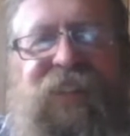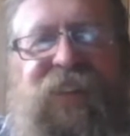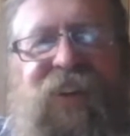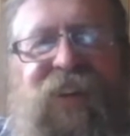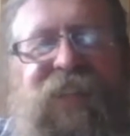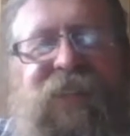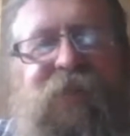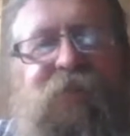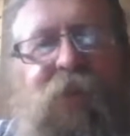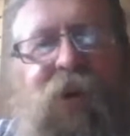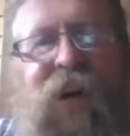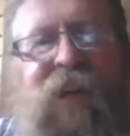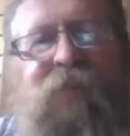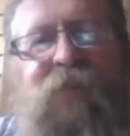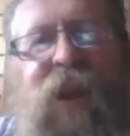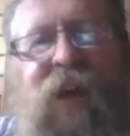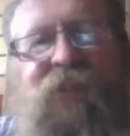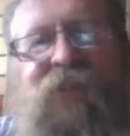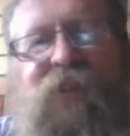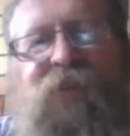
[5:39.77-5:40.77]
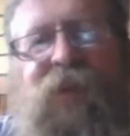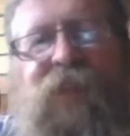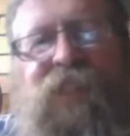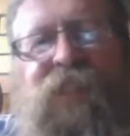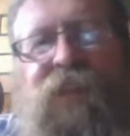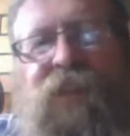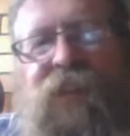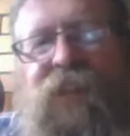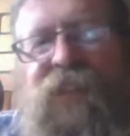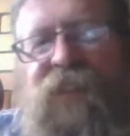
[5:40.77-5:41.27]
kind of mind-blowing when
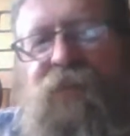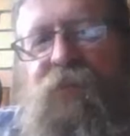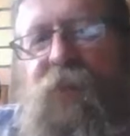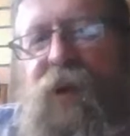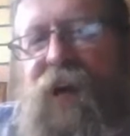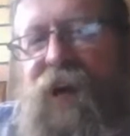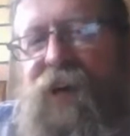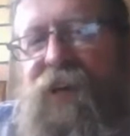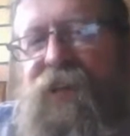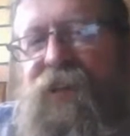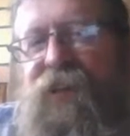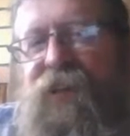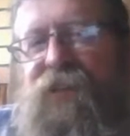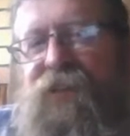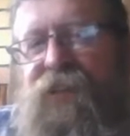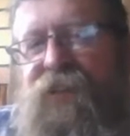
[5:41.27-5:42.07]
you think about it.